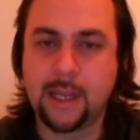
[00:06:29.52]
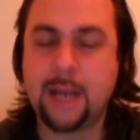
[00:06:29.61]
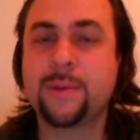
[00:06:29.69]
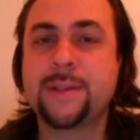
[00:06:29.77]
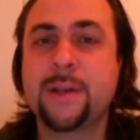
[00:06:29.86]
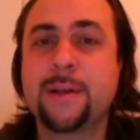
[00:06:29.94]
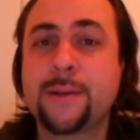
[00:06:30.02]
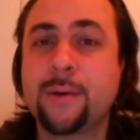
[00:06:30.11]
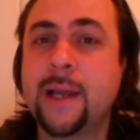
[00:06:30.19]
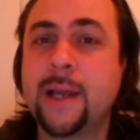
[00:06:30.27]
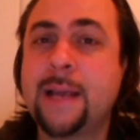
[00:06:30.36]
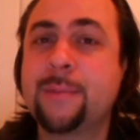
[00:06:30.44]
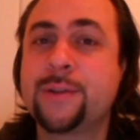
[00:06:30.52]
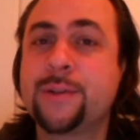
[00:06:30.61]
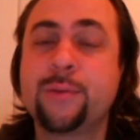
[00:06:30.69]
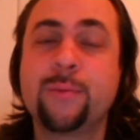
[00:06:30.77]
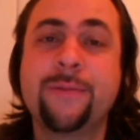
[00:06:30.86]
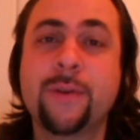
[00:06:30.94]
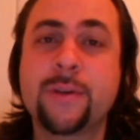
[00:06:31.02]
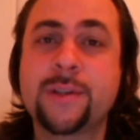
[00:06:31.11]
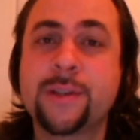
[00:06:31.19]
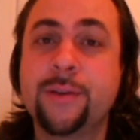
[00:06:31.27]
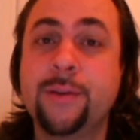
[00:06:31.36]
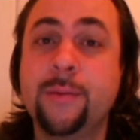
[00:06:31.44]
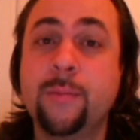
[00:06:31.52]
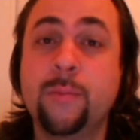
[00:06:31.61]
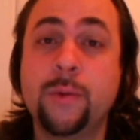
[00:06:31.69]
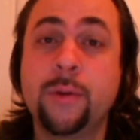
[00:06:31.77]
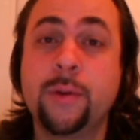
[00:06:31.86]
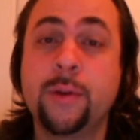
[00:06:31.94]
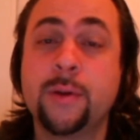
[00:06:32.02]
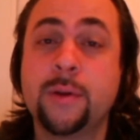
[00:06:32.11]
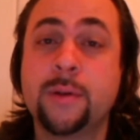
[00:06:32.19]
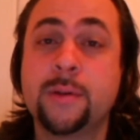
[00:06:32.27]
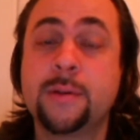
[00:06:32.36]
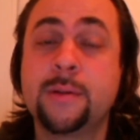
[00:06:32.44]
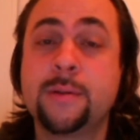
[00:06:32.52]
I was also able to reverse the